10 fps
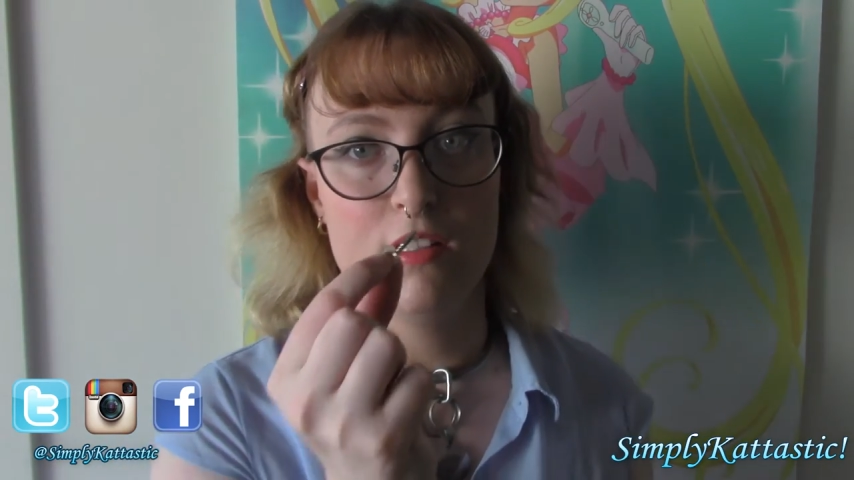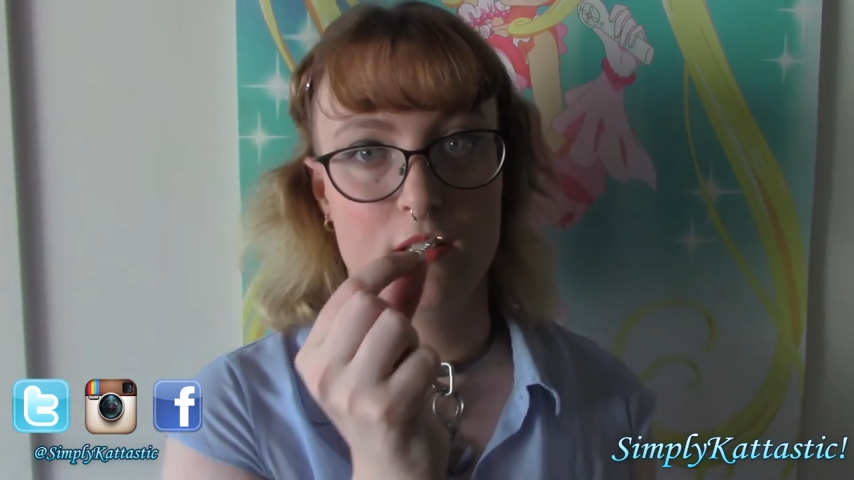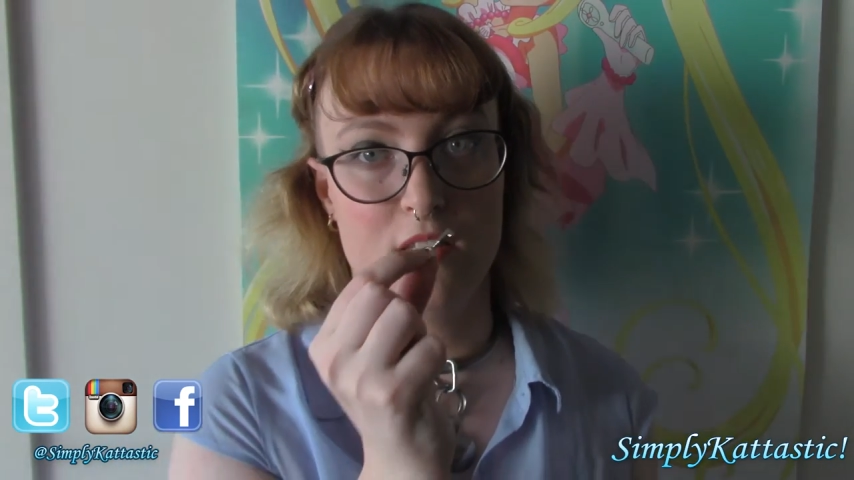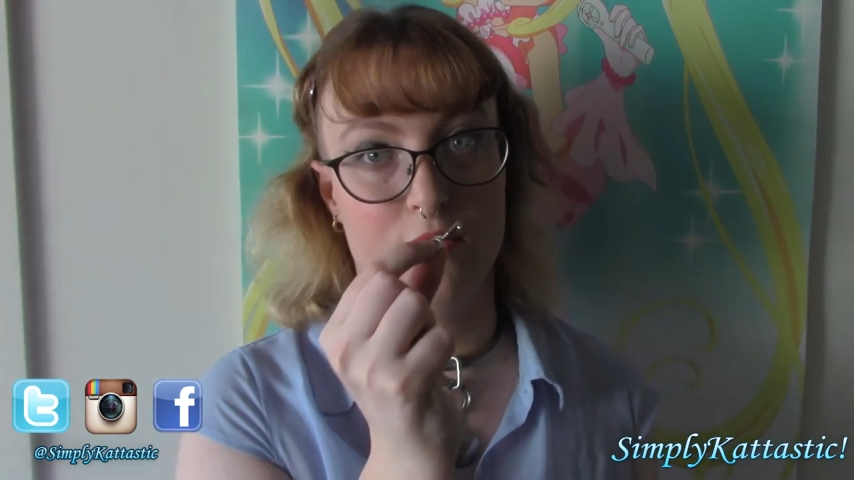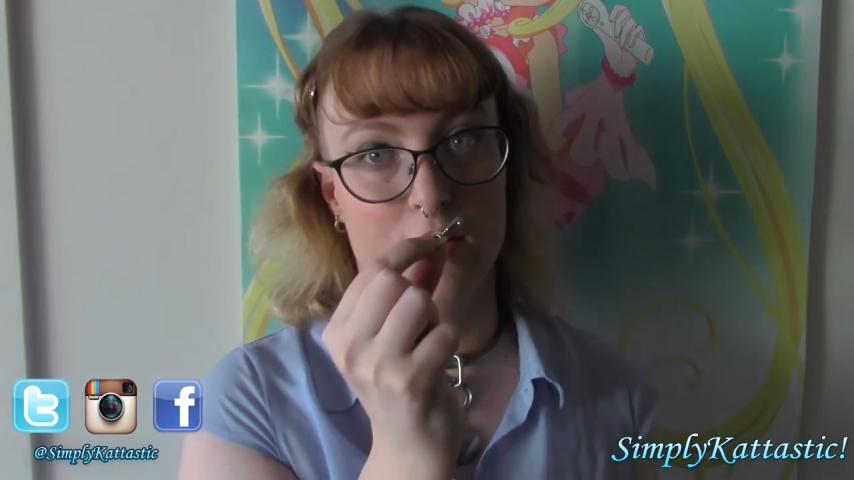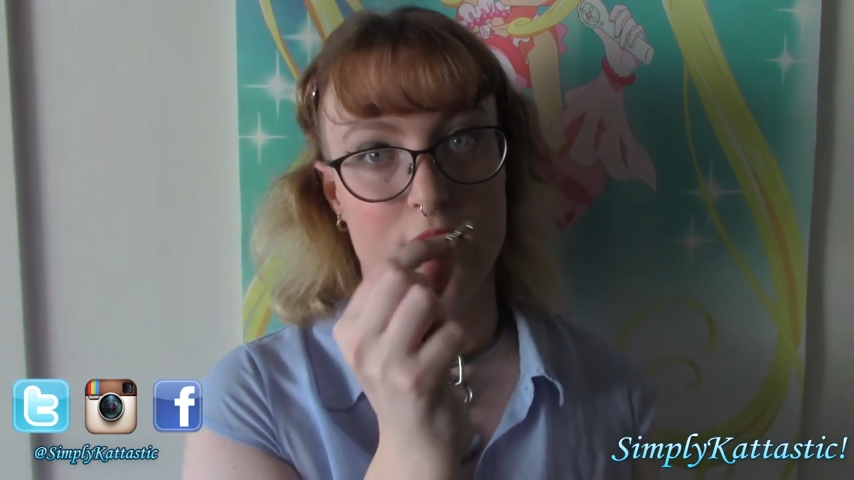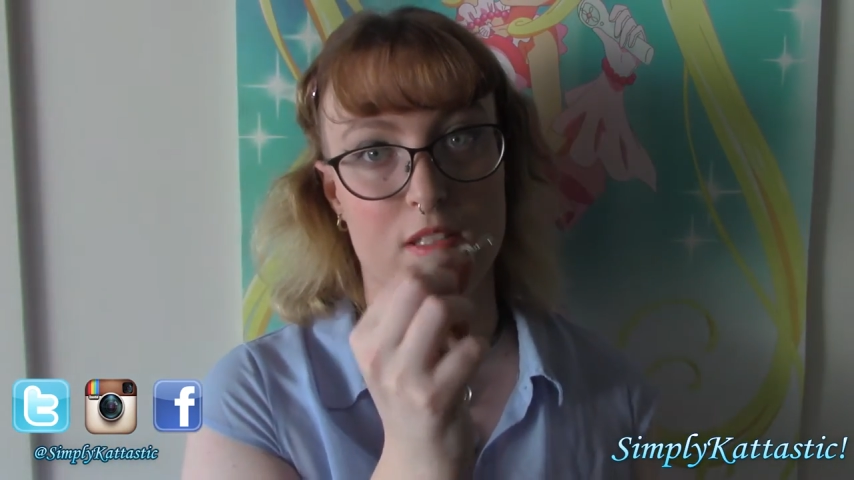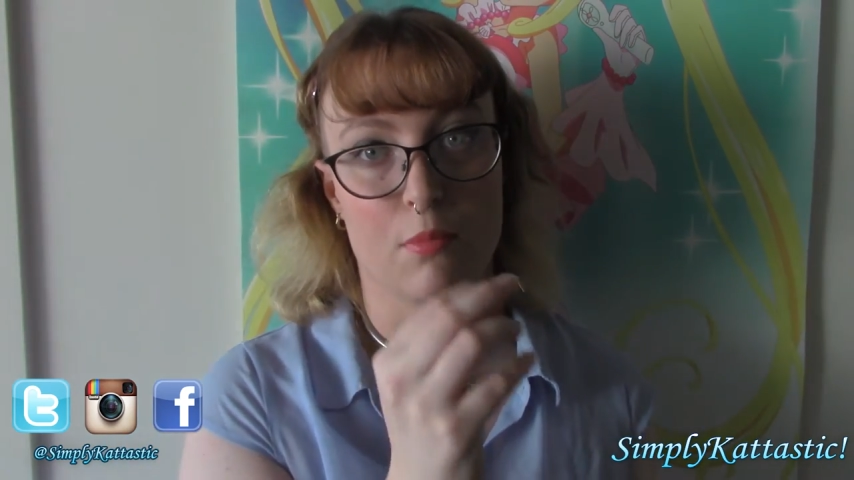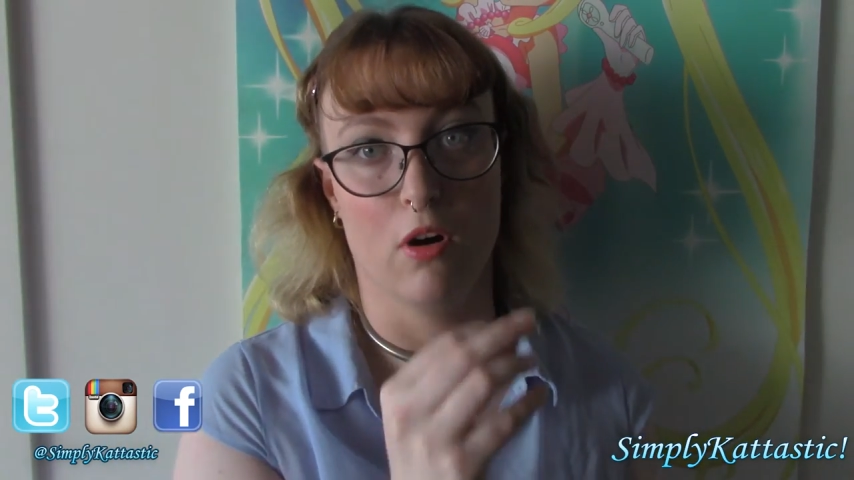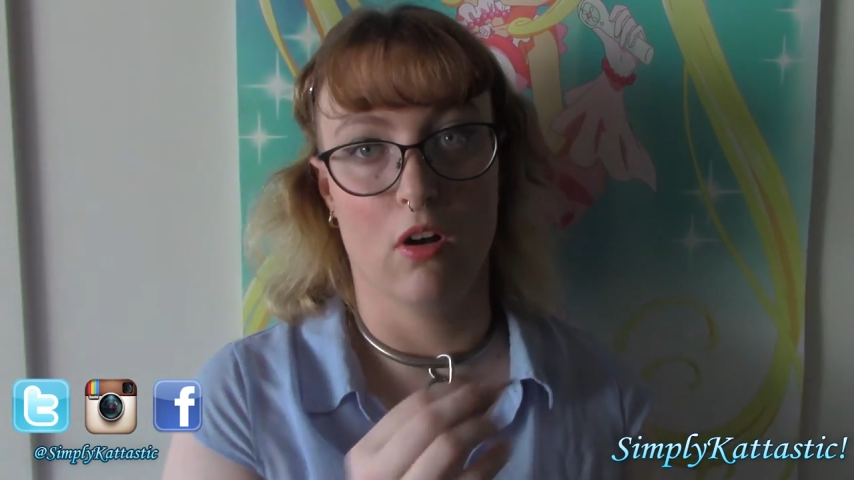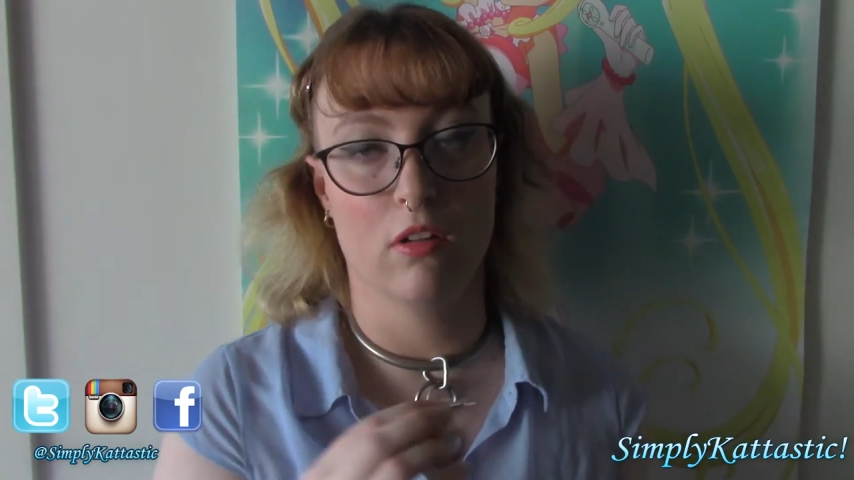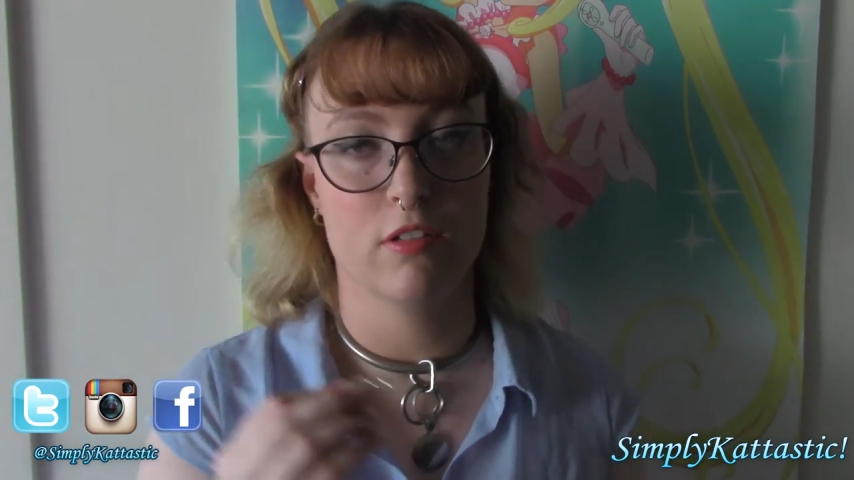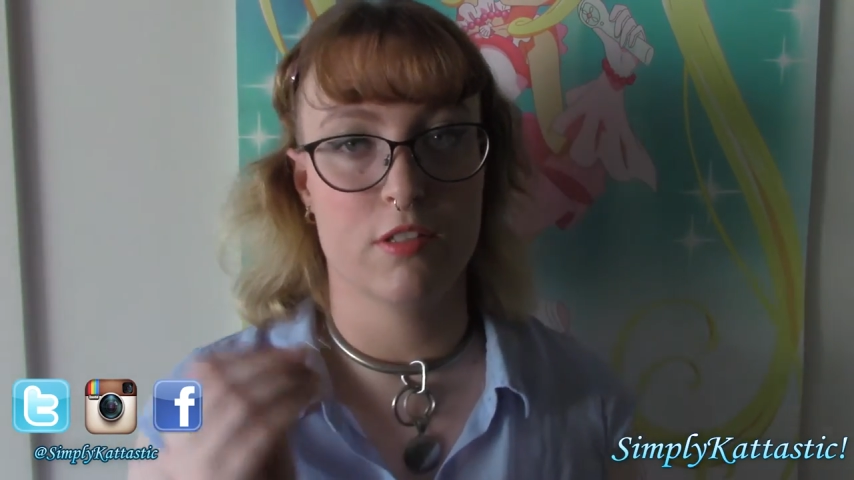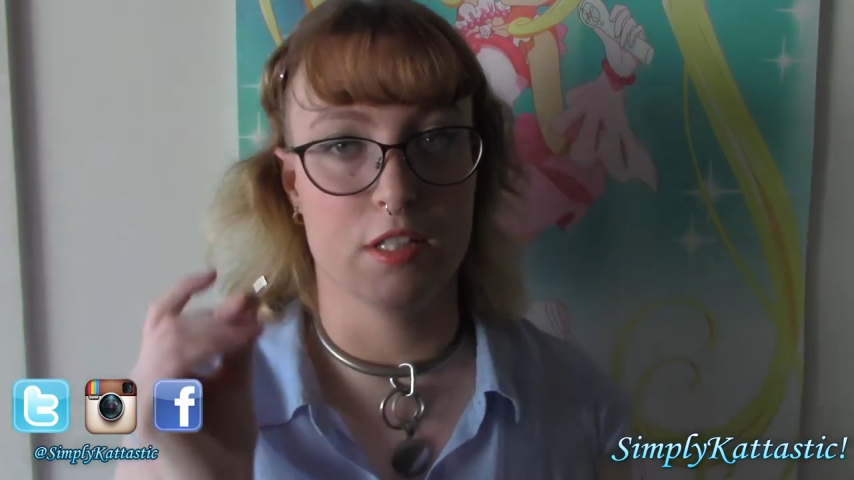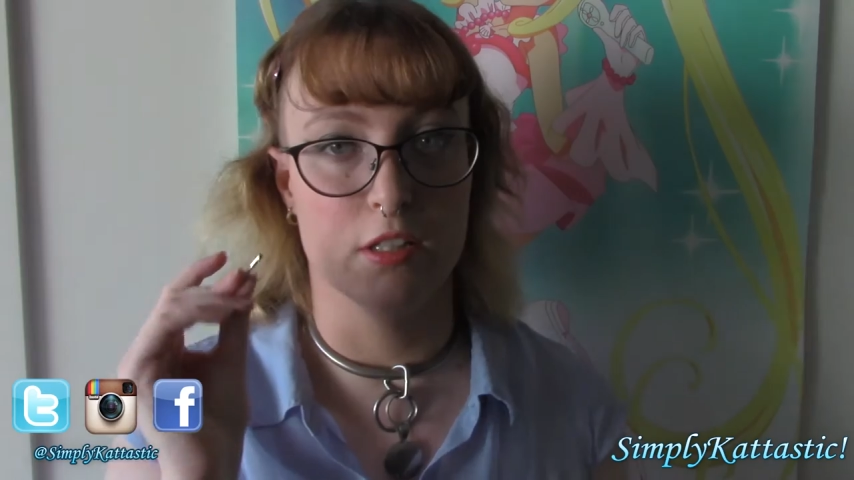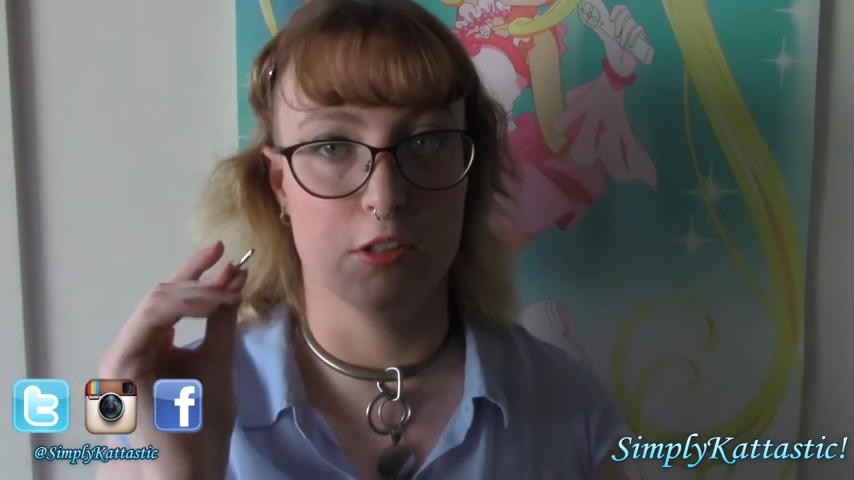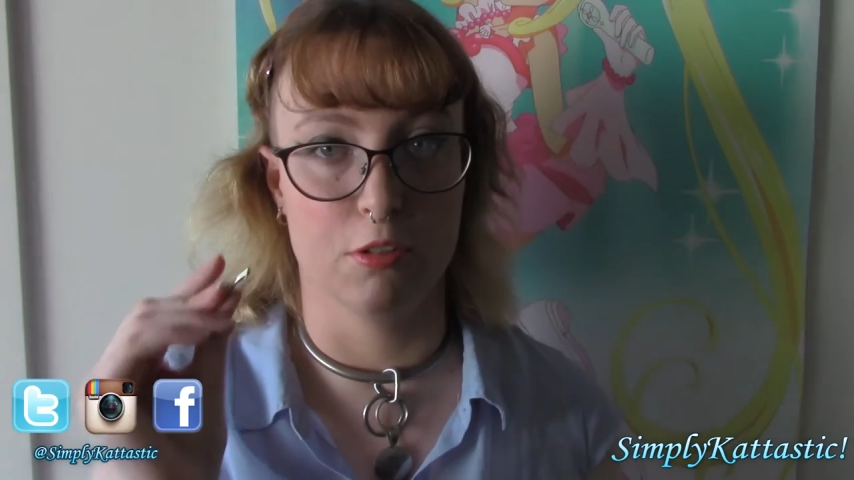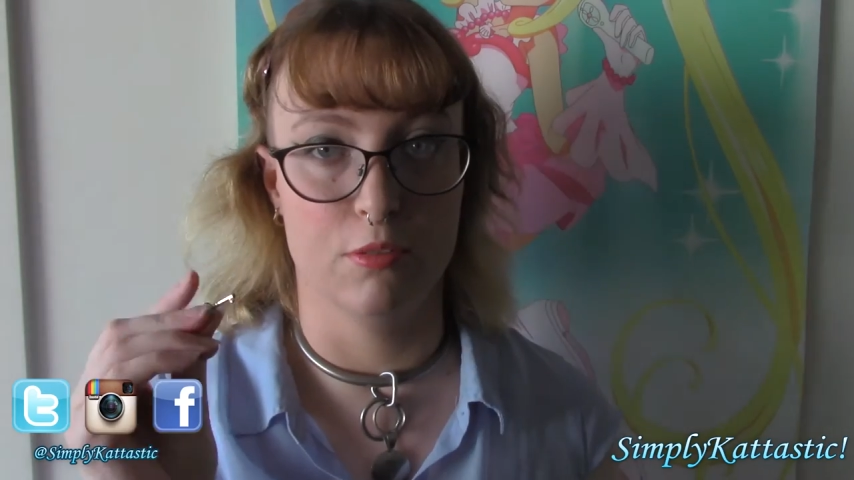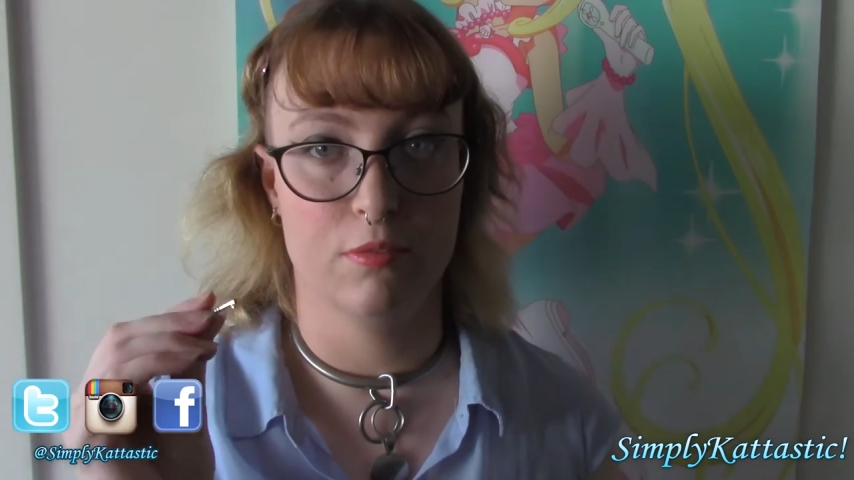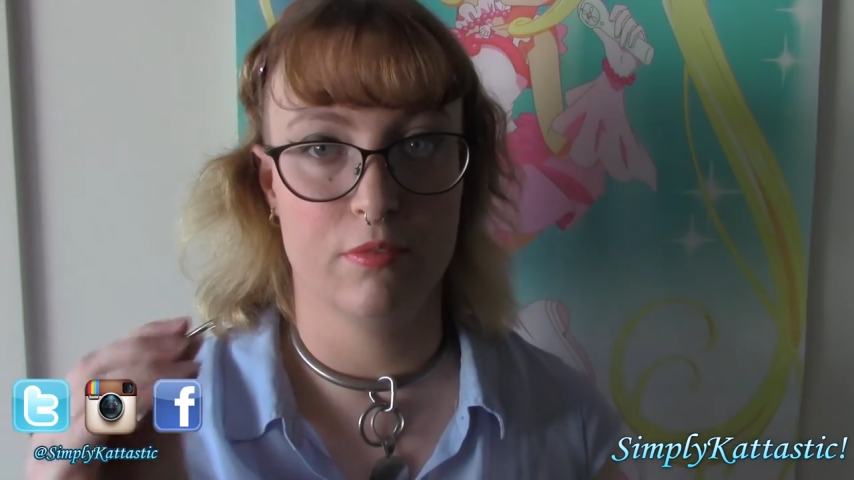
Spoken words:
It's very small, so